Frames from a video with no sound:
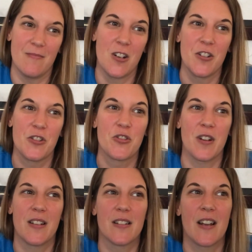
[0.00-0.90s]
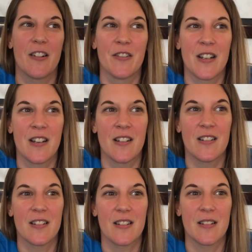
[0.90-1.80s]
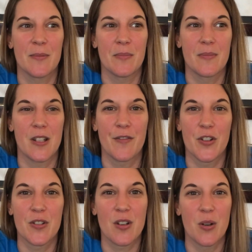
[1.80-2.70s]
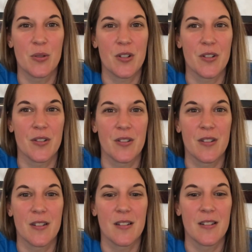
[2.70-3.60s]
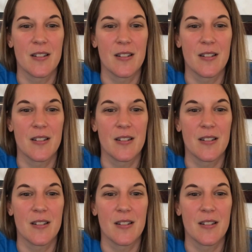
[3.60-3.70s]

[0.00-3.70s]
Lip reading: concentrated area, diverse cultures.